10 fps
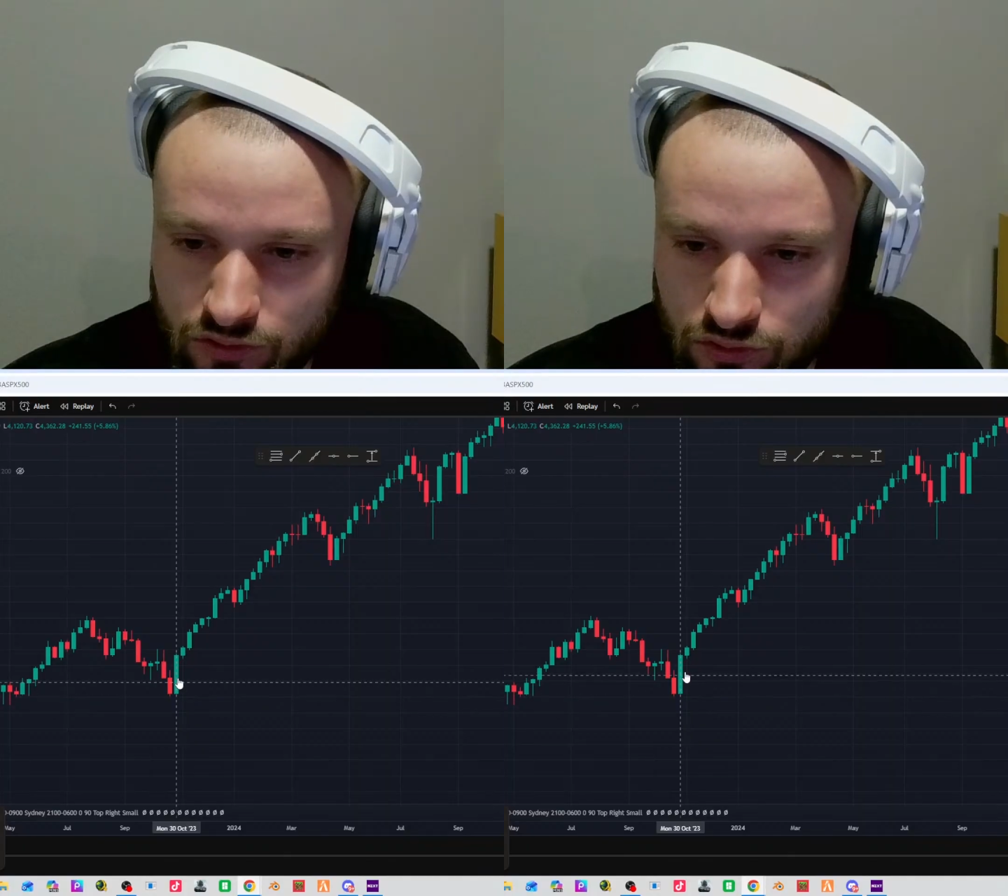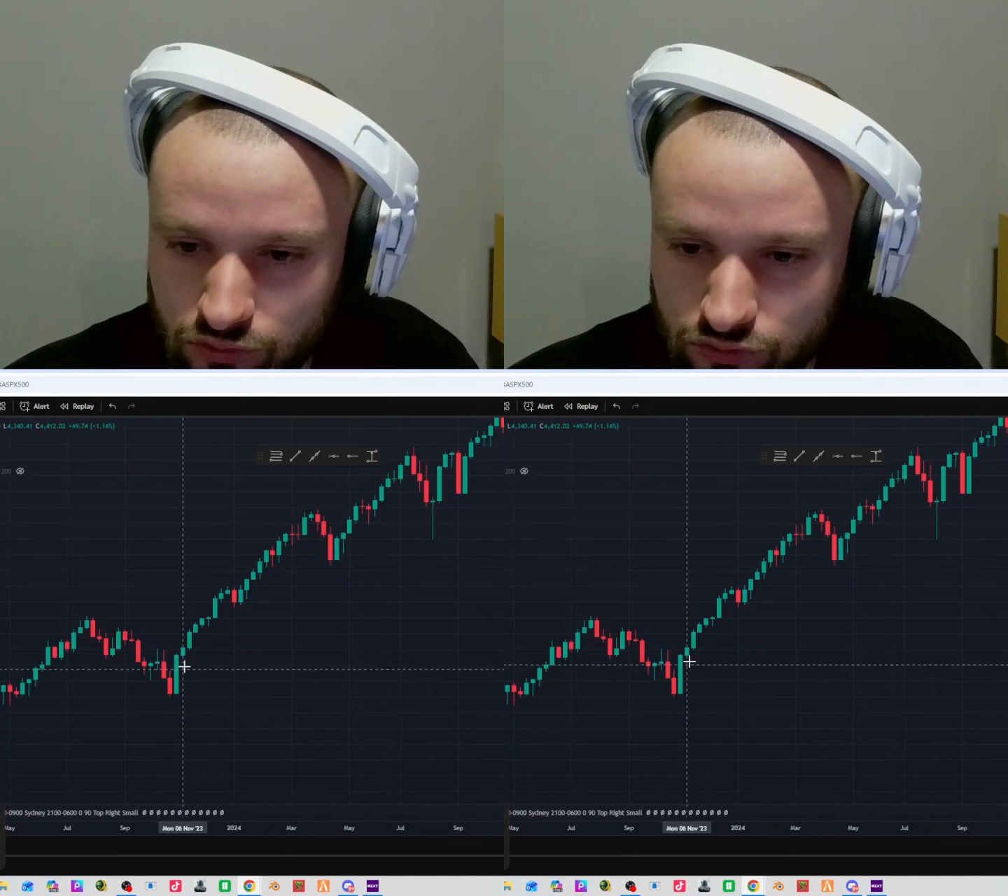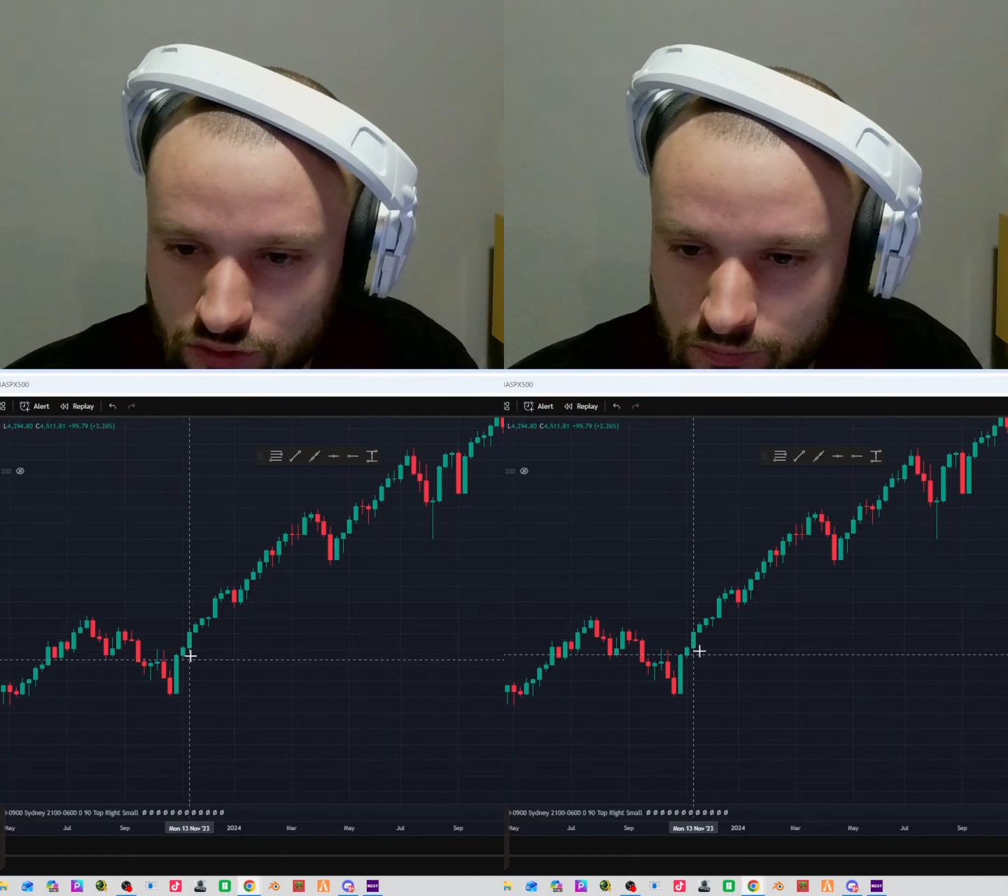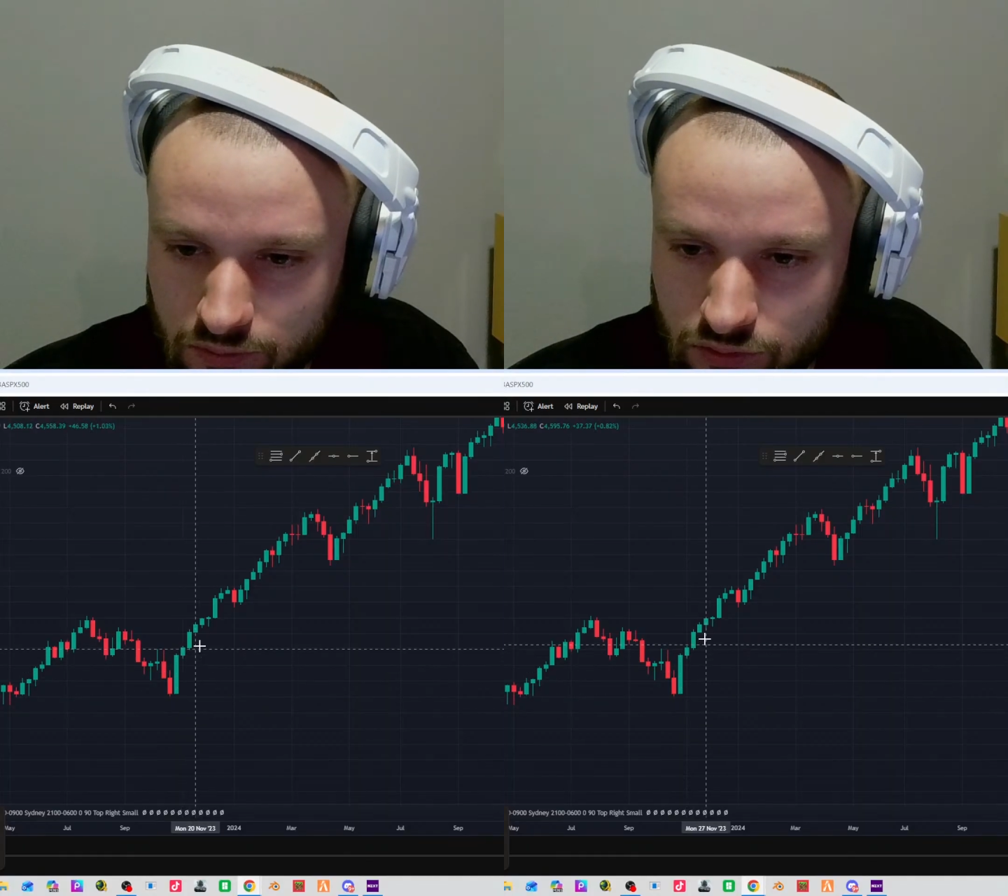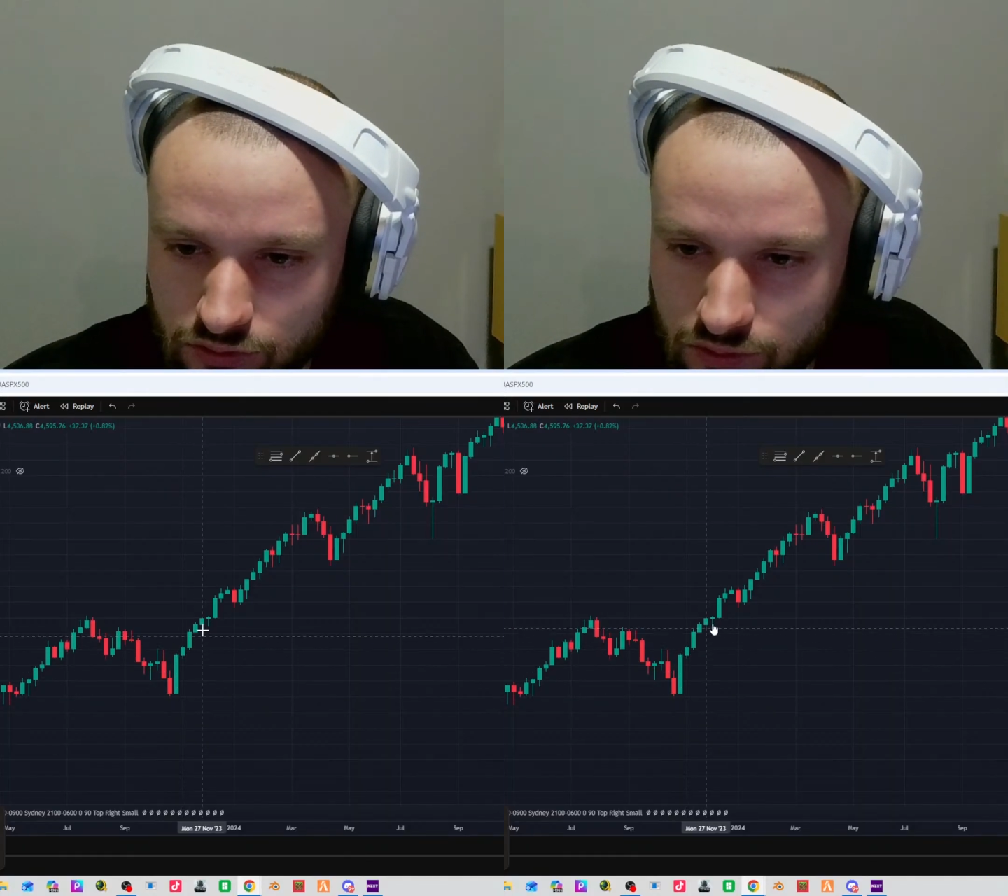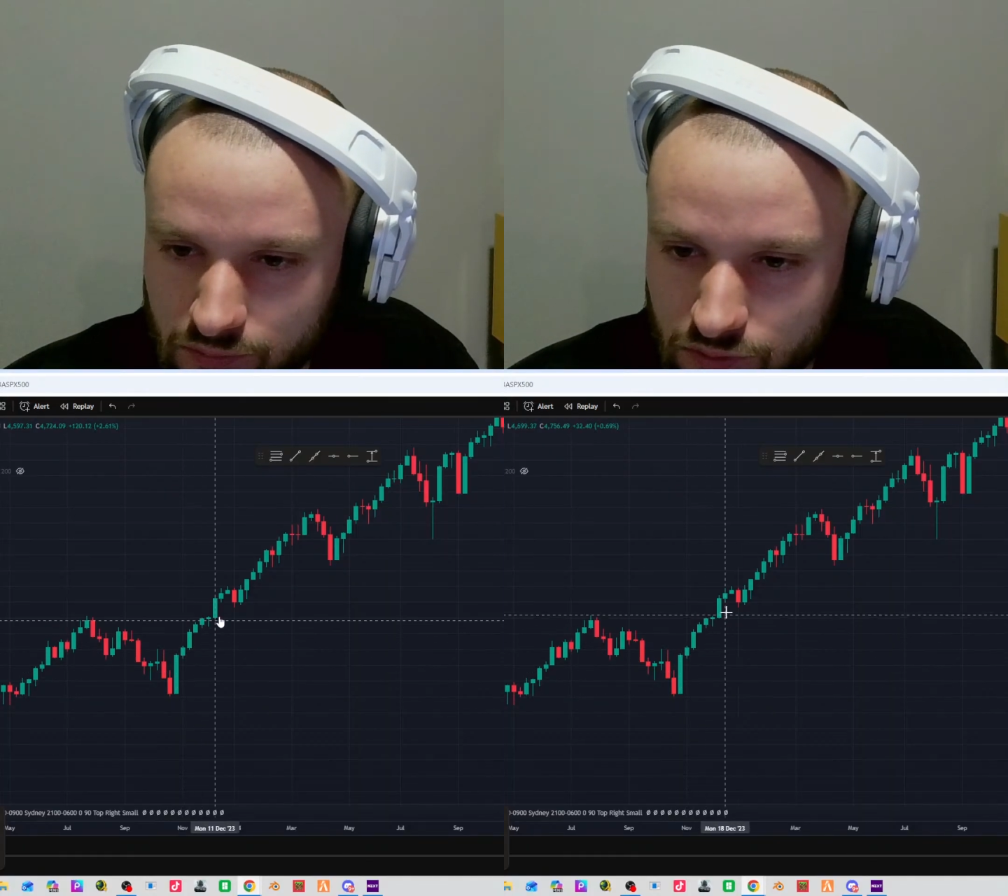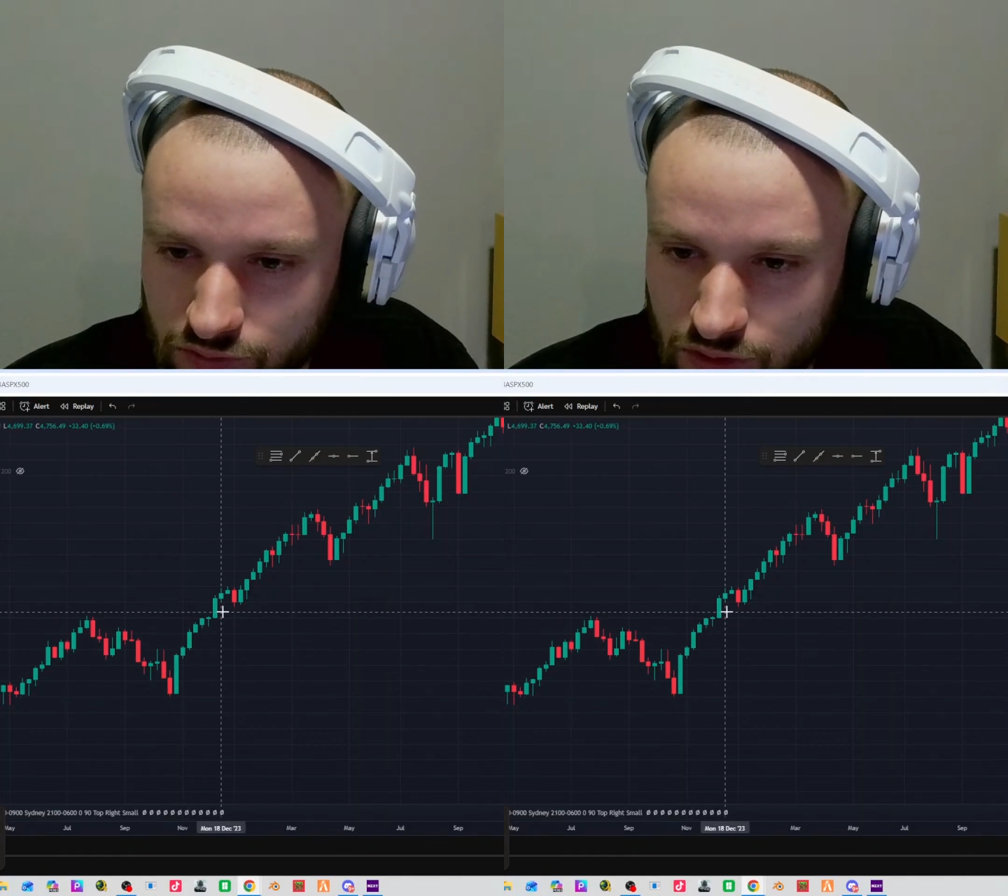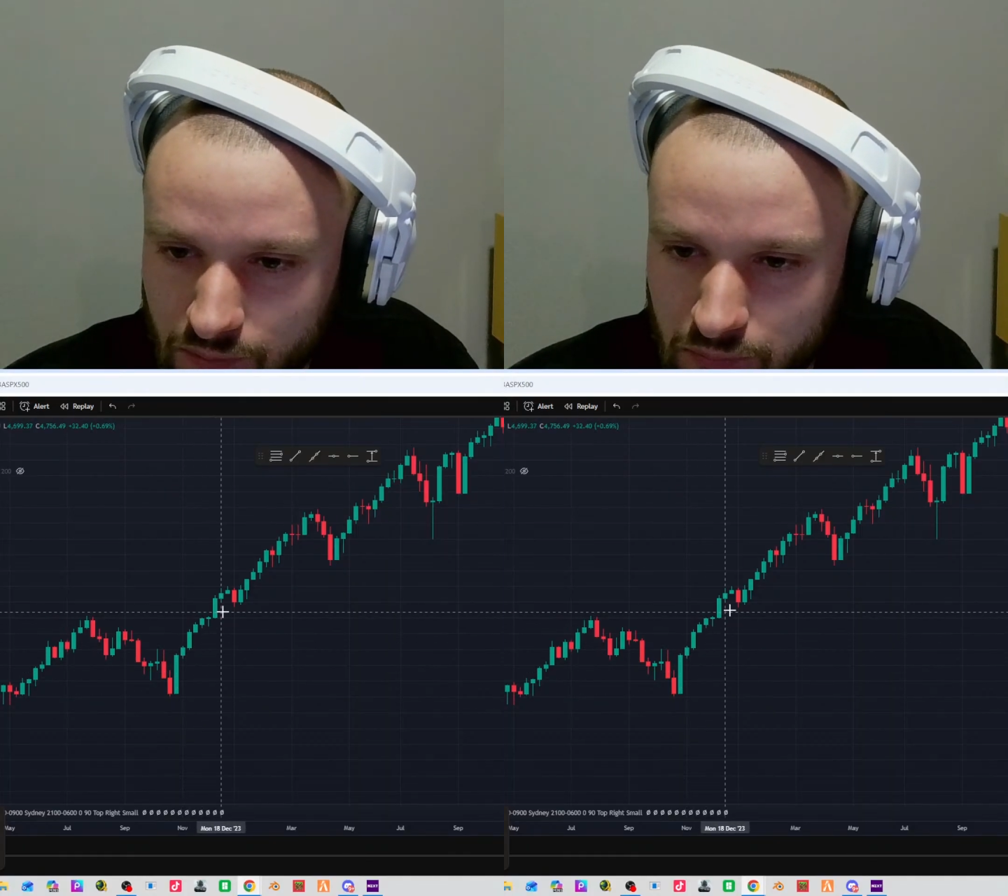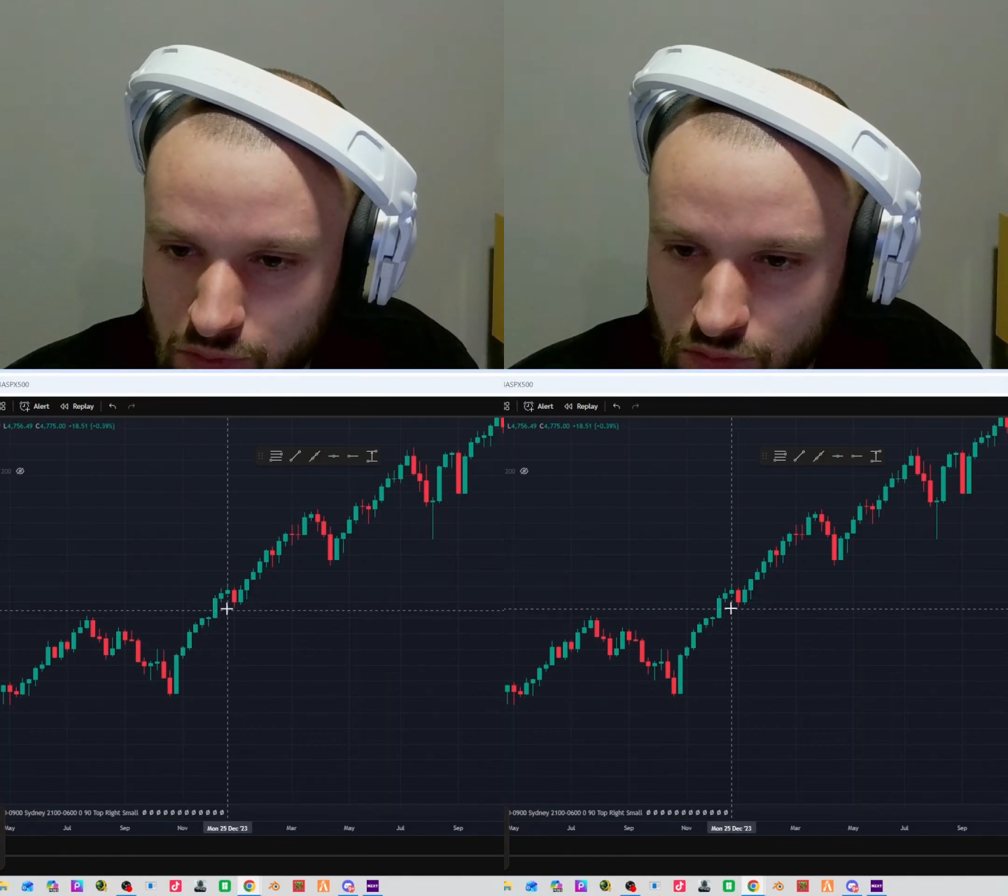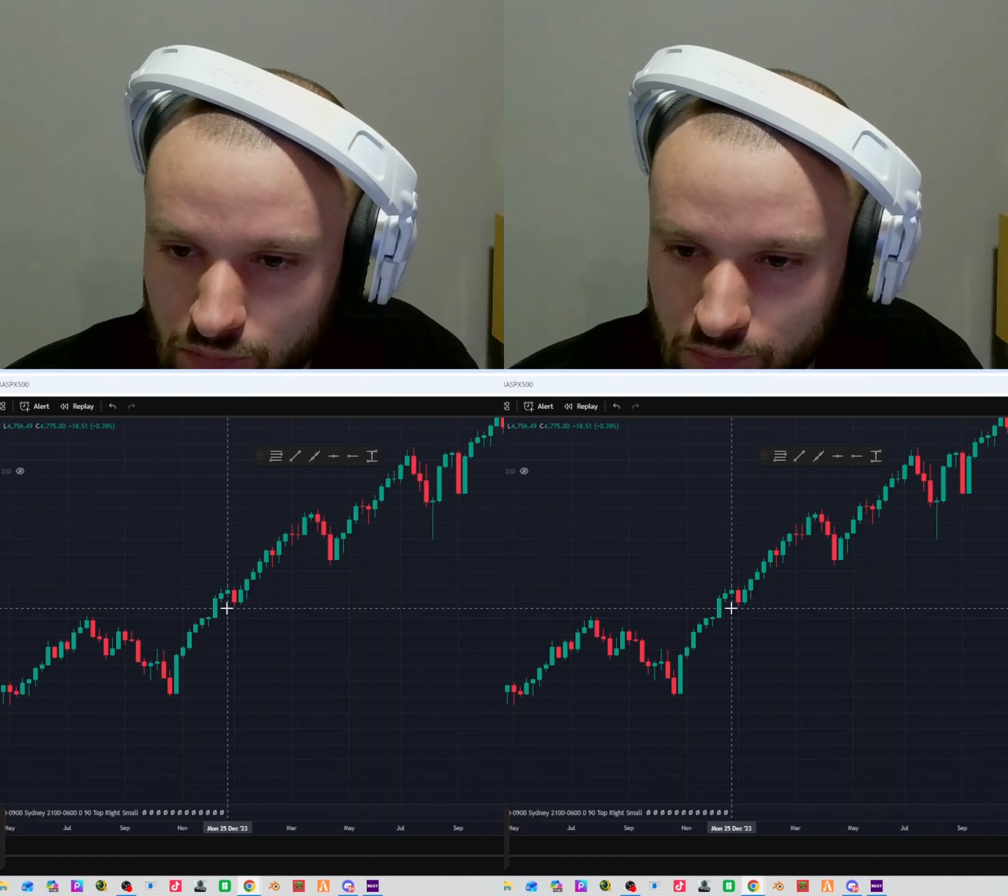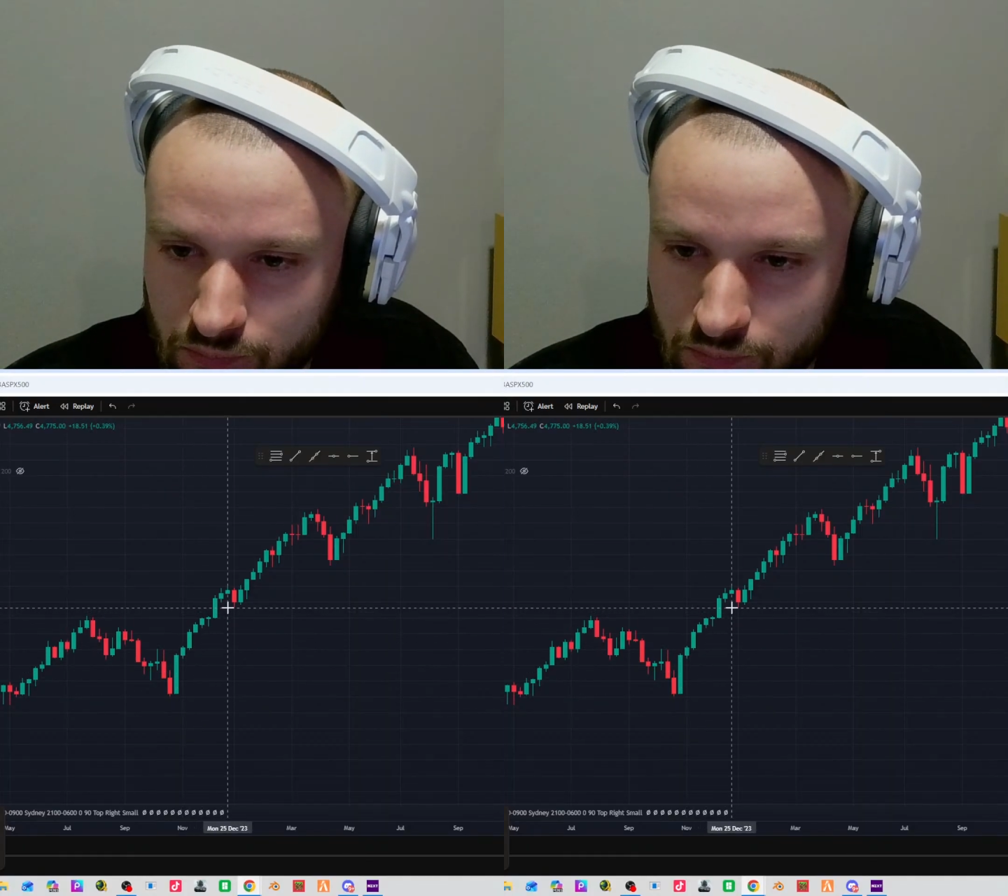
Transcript: Goes up, goes up, goes up, boom.